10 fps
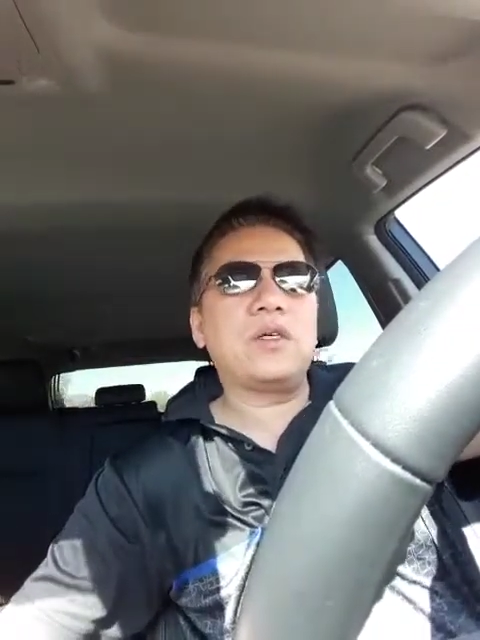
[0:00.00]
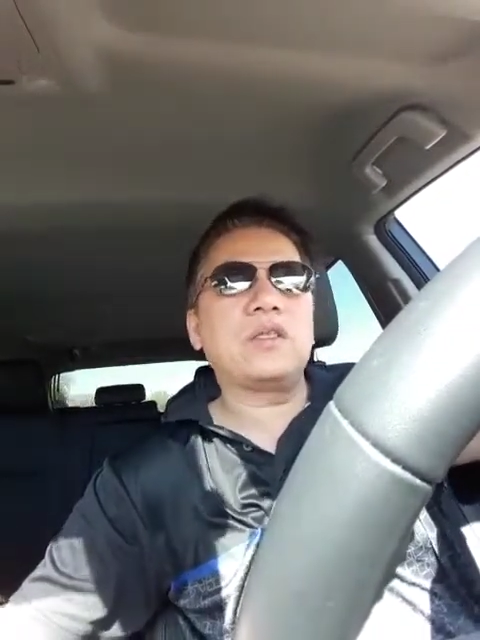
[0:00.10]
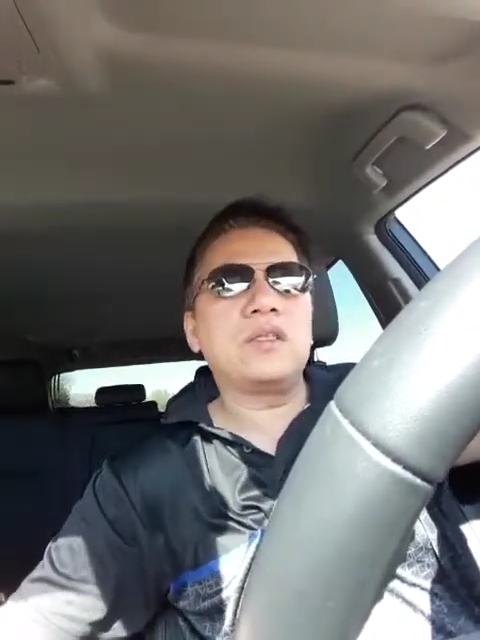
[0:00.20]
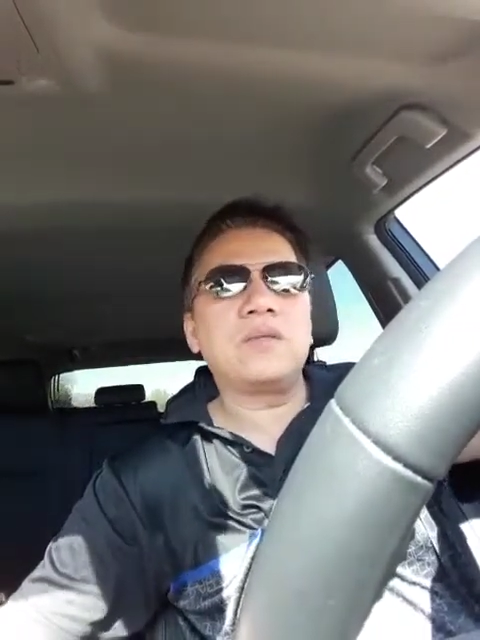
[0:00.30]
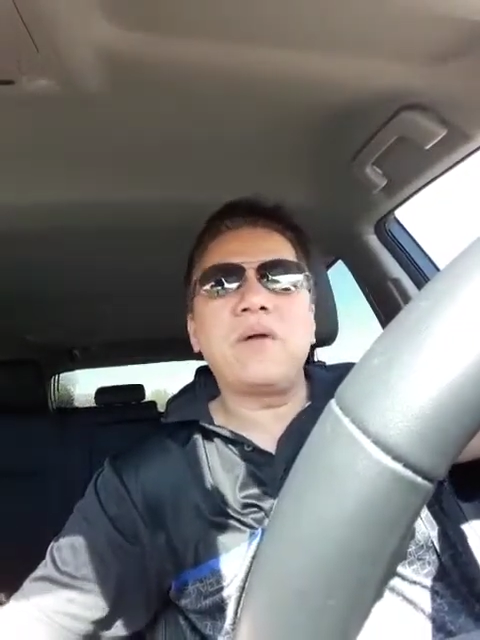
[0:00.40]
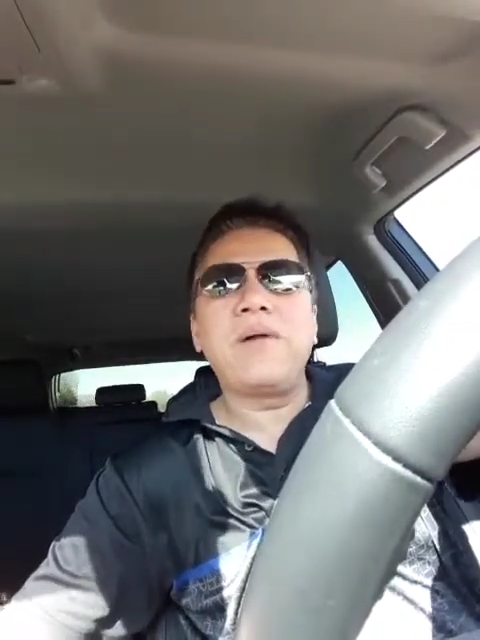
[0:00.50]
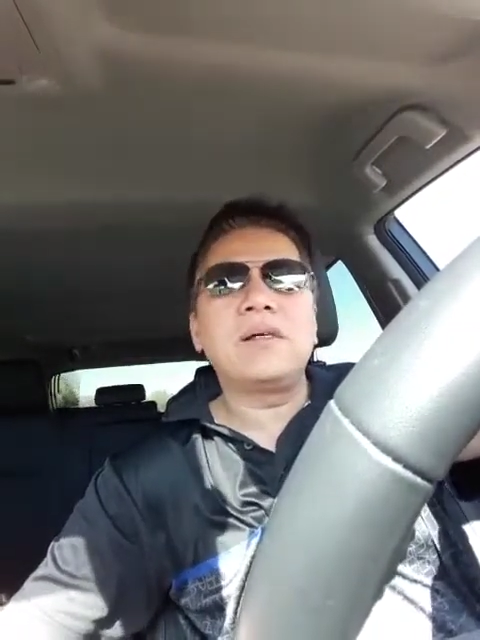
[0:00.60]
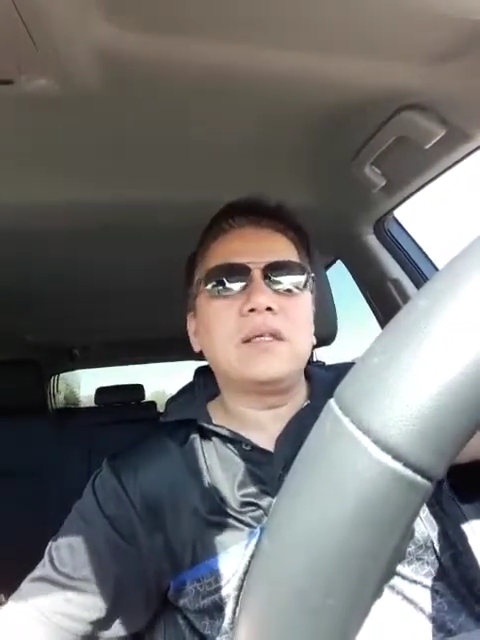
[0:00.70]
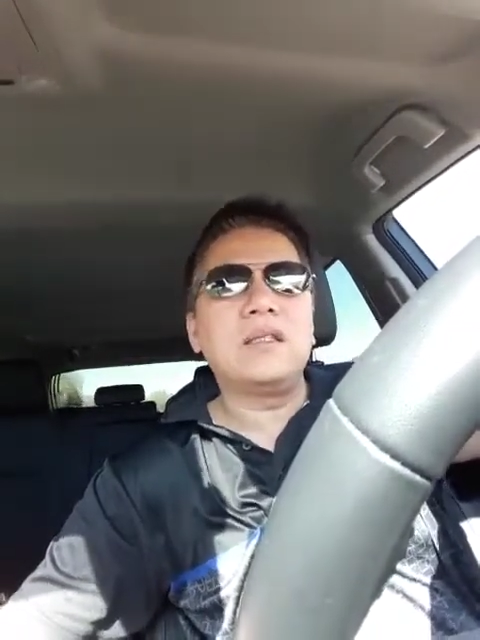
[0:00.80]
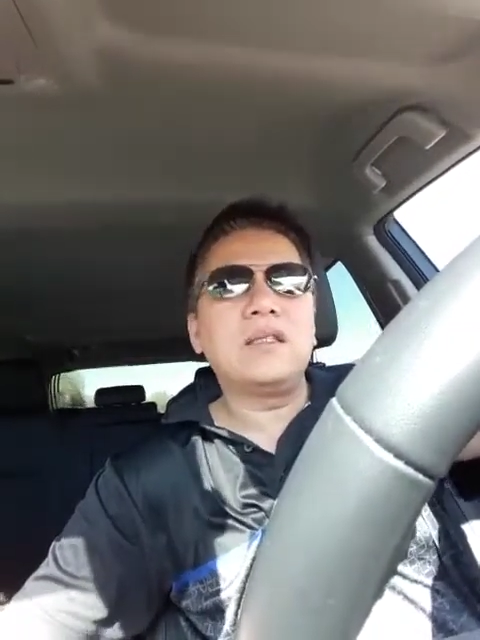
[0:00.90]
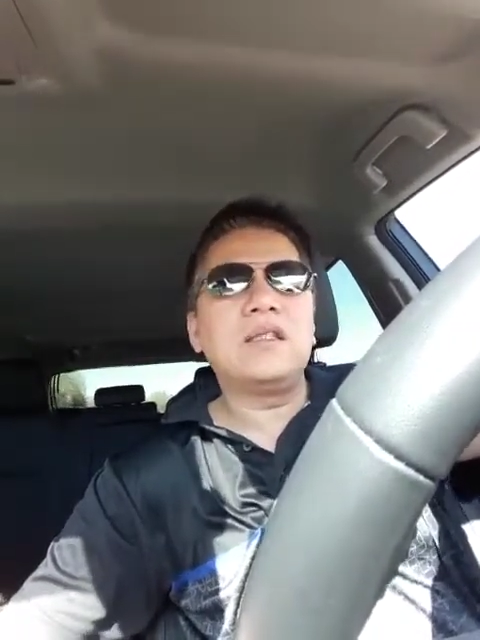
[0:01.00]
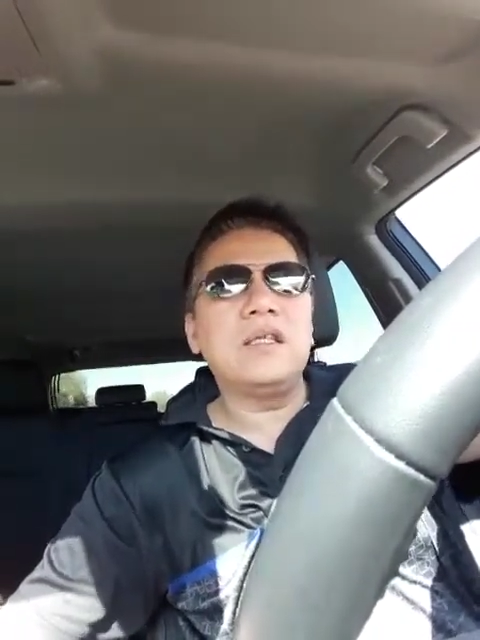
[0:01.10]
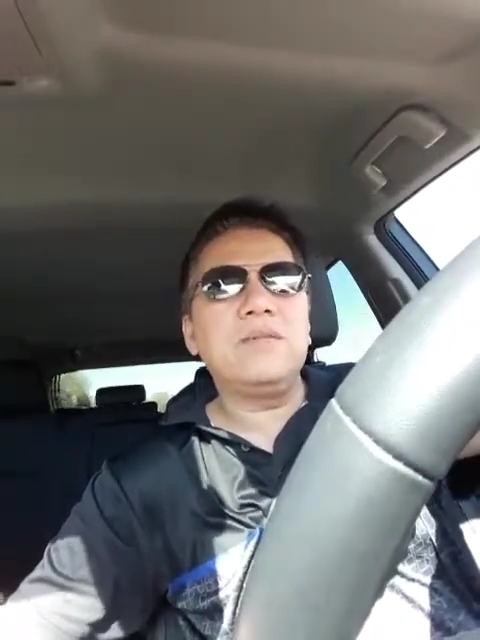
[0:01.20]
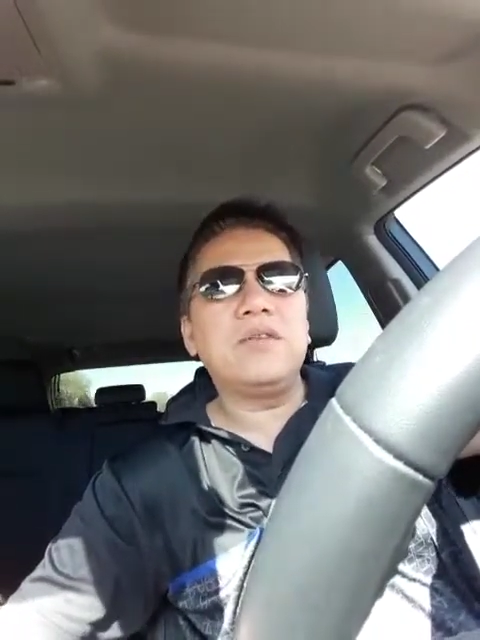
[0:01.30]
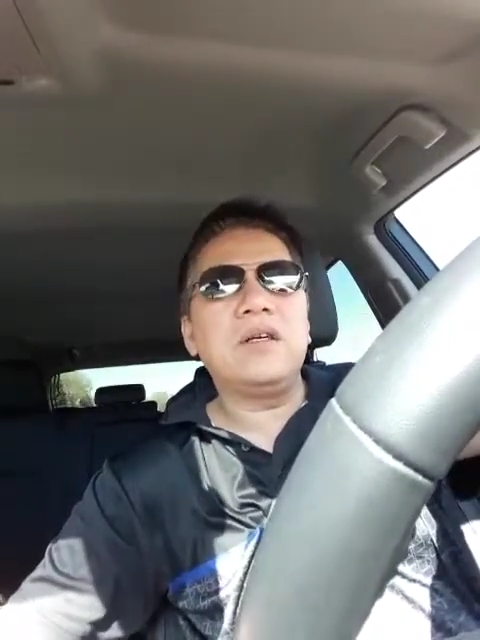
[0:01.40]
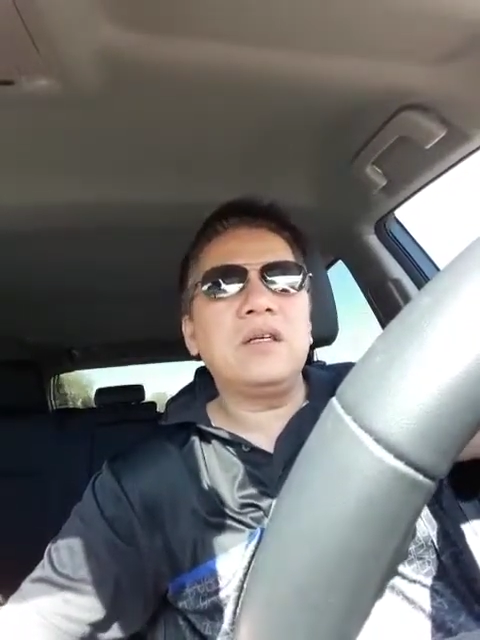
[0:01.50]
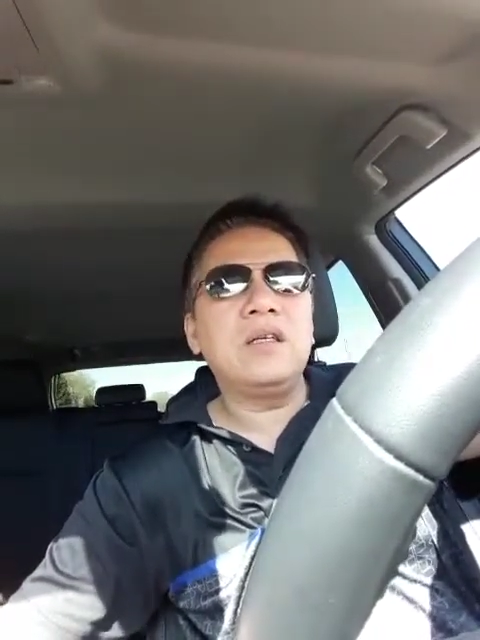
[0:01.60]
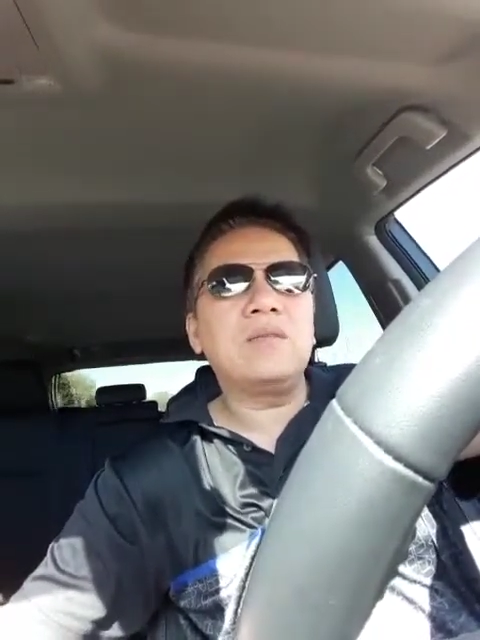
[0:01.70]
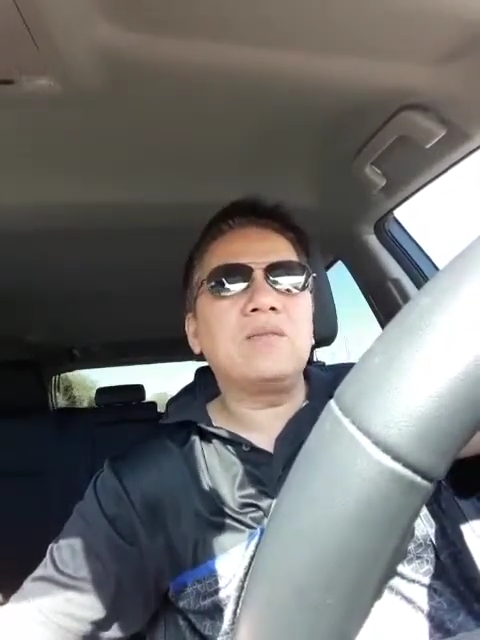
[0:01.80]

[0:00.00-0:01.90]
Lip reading: questions, and she seemed very